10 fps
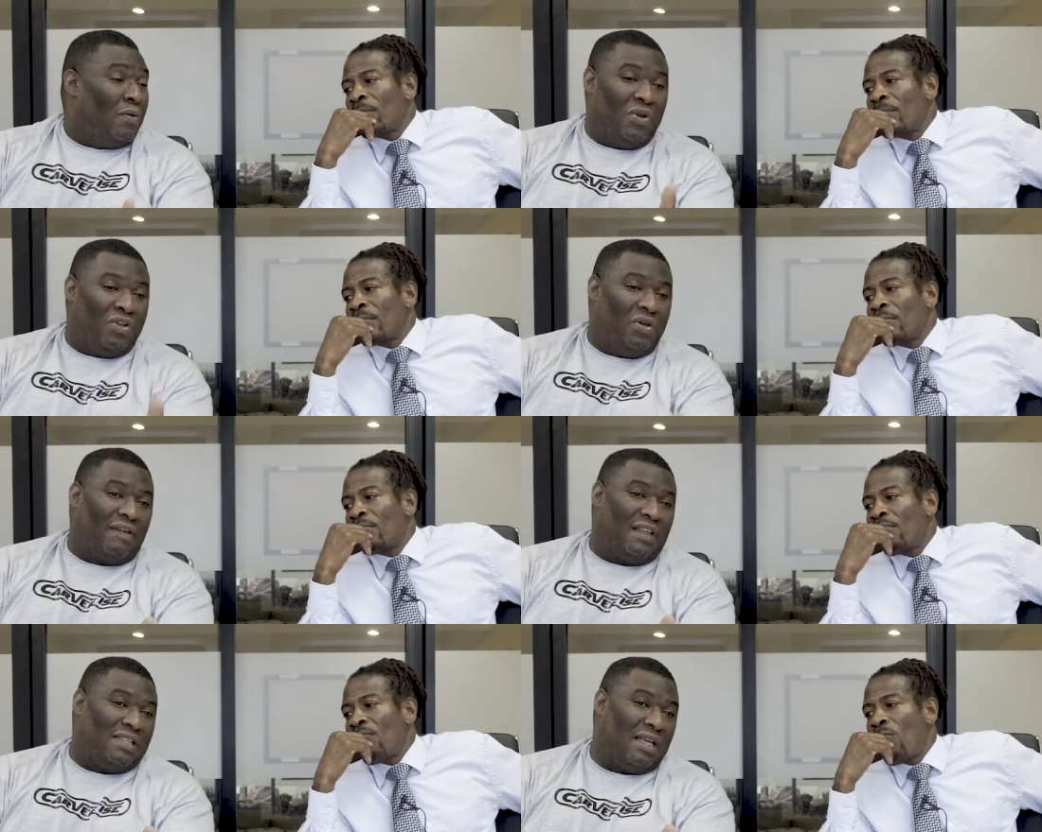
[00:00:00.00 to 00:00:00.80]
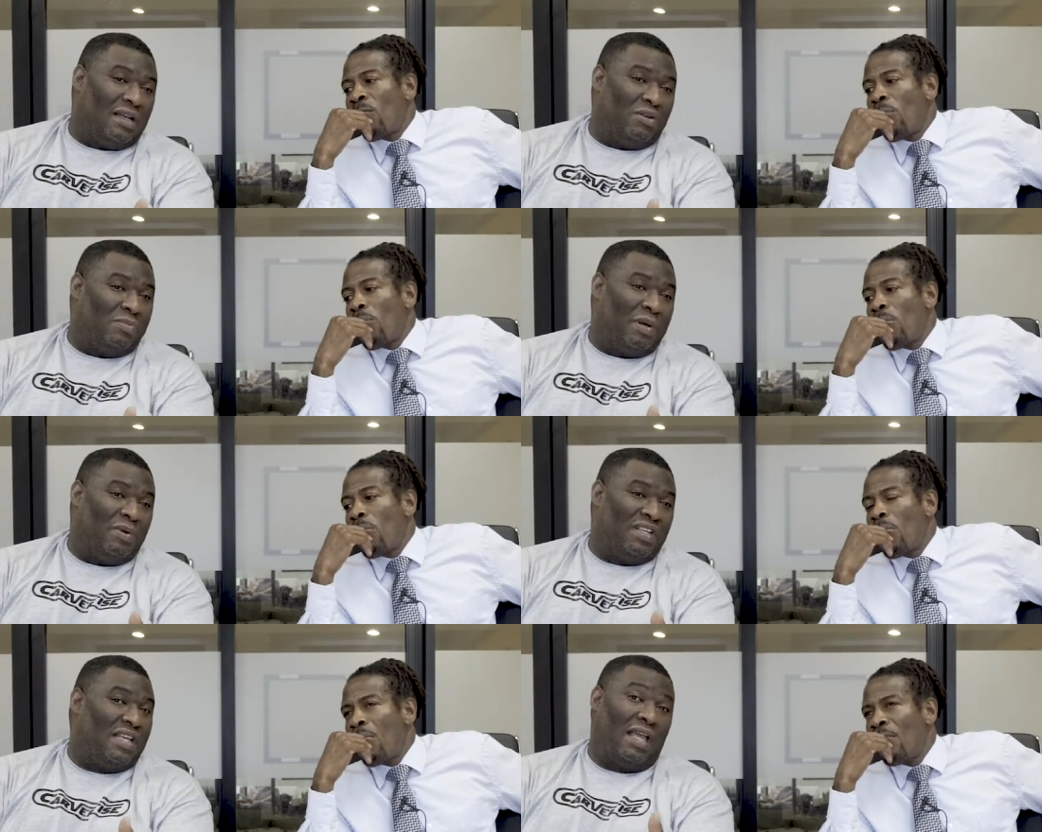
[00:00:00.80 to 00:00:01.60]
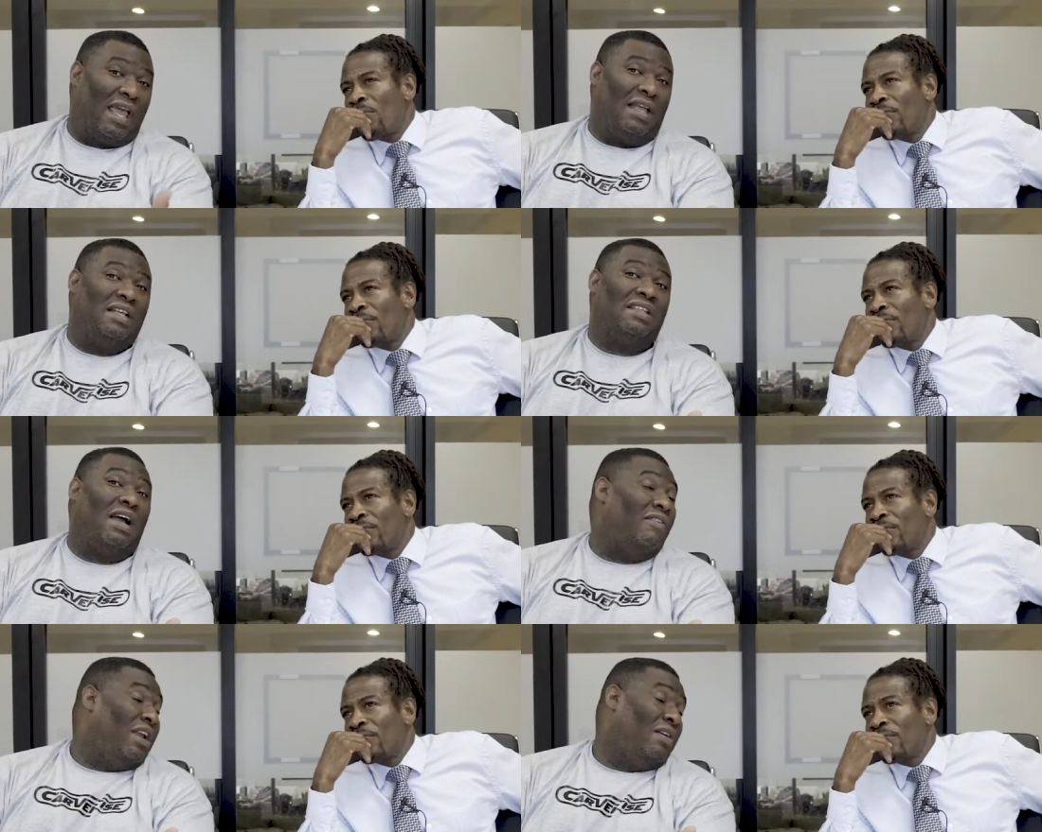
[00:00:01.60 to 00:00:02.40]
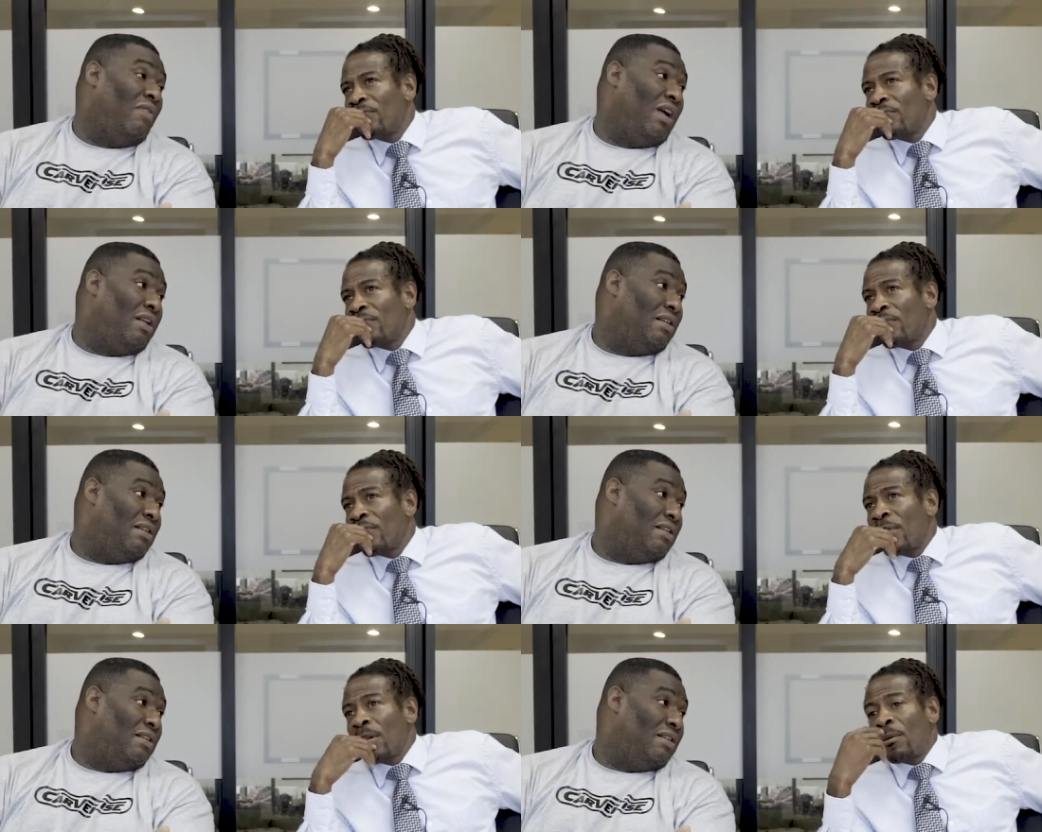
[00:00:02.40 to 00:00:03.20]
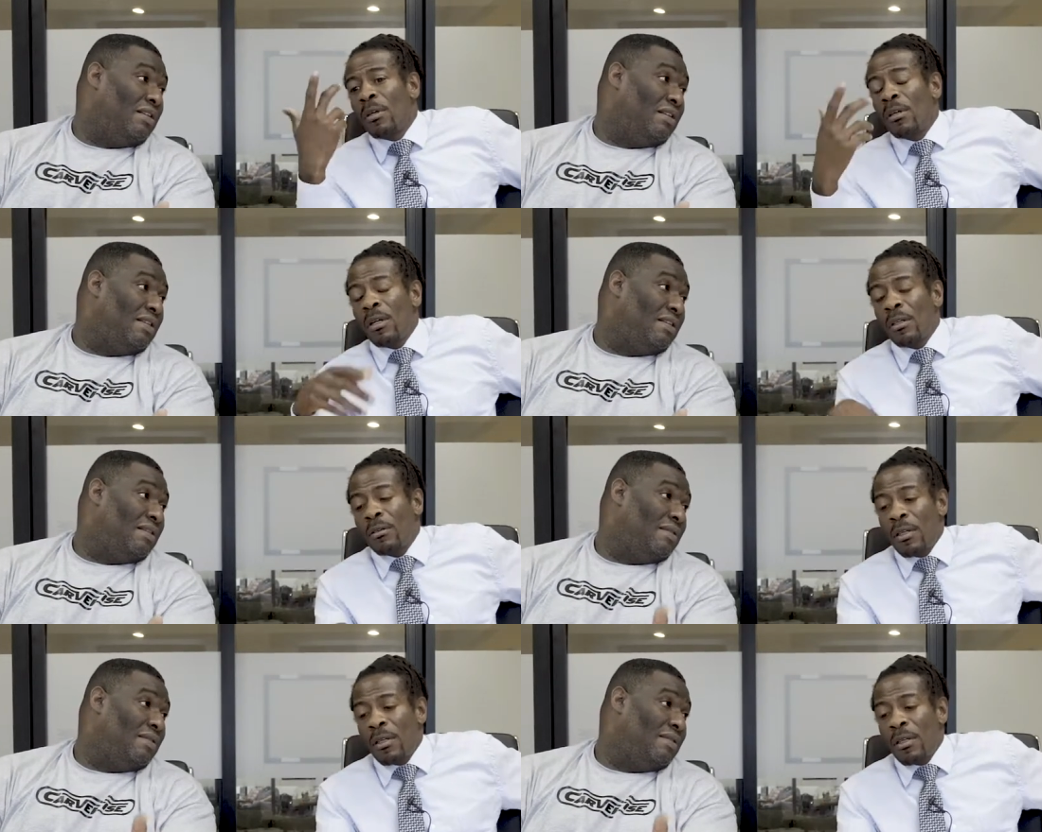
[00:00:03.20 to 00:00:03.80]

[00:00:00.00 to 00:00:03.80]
Speaker 1: What do you have to say to those people that say, hey, he's not ready to run? Well,